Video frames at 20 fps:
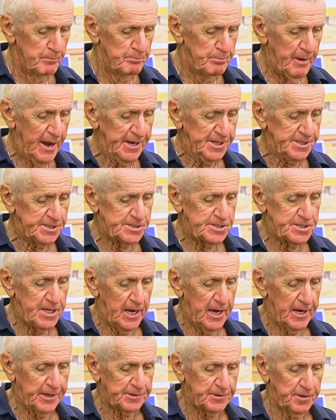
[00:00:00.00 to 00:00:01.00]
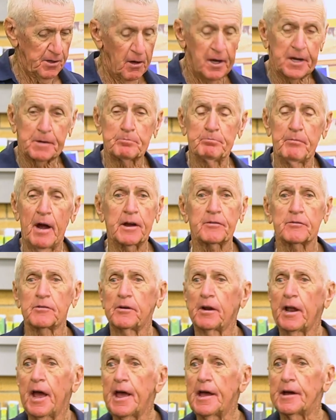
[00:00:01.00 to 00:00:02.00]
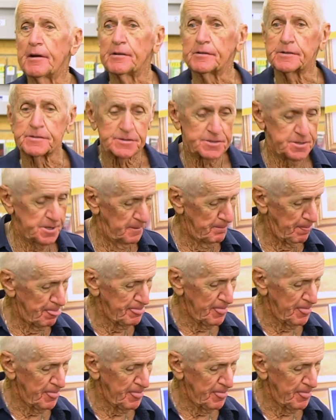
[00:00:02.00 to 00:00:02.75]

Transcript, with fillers: Banks act like mongrel hounds